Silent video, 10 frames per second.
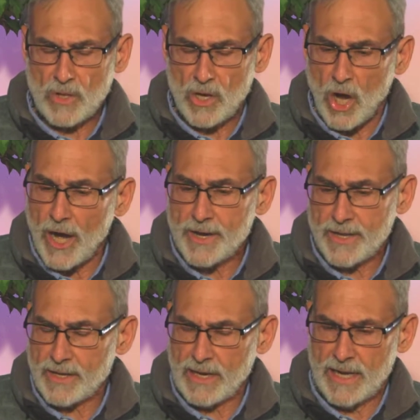odd
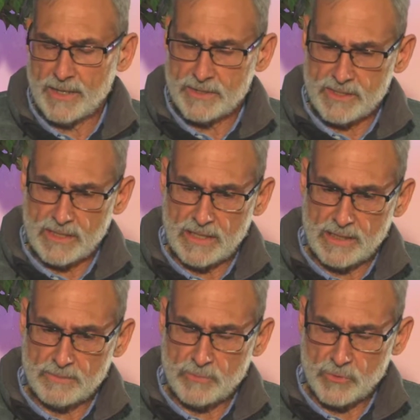headlines.
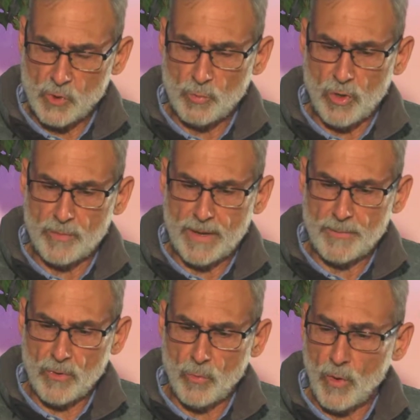School board
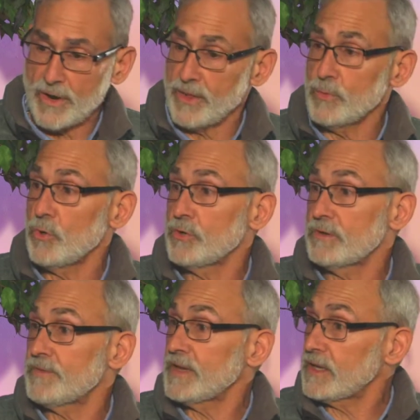member, one of them who
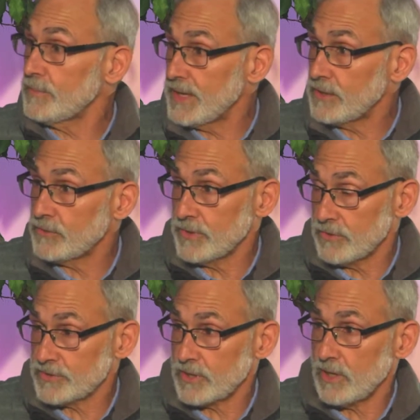defeated me 2
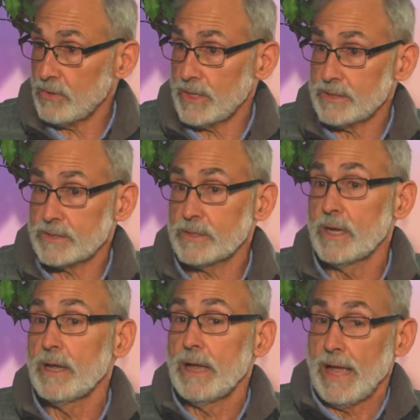years ago, has
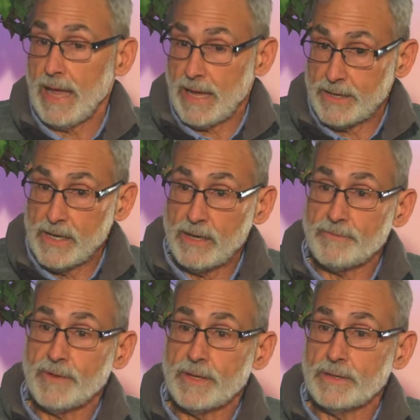had
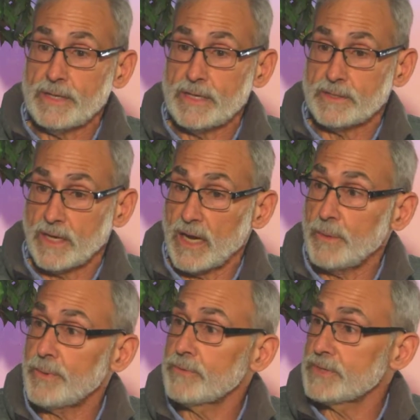enough and he's hung
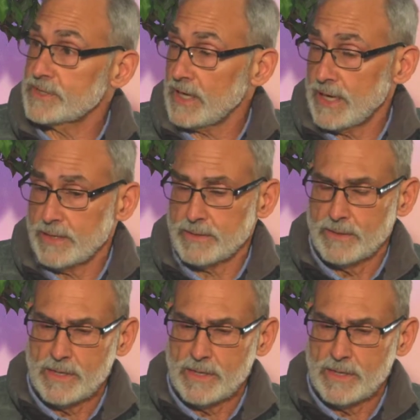up and resigned.